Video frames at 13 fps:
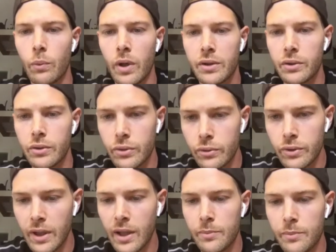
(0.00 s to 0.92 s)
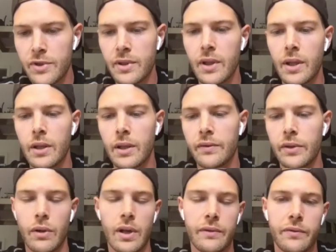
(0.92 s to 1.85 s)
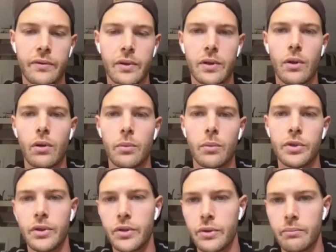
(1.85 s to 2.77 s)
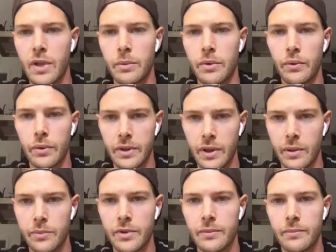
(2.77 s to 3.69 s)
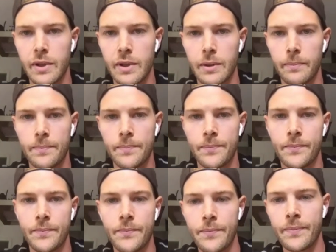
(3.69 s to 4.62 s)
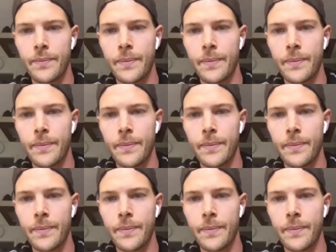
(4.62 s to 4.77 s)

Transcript: to two times. If you have uh, no competition, maybe three times. Yeah. Okay